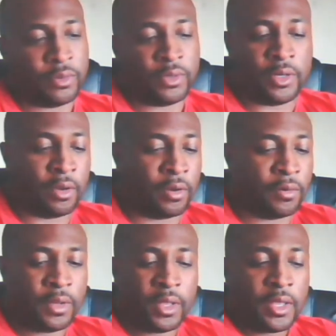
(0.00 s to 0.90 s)
You
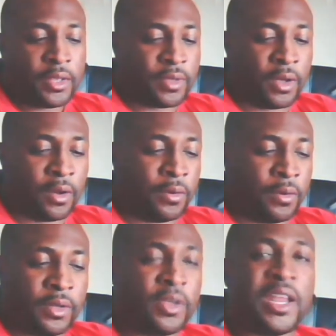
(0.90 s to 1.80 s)
know,
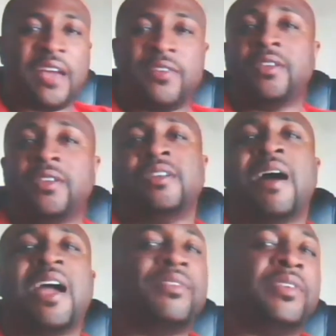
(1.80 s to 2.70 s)
so you can
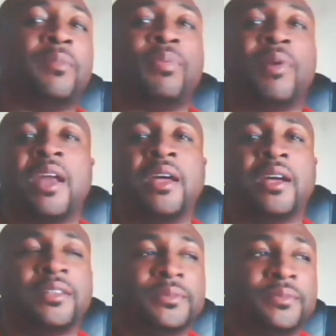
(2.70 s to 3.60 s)
buy every single product,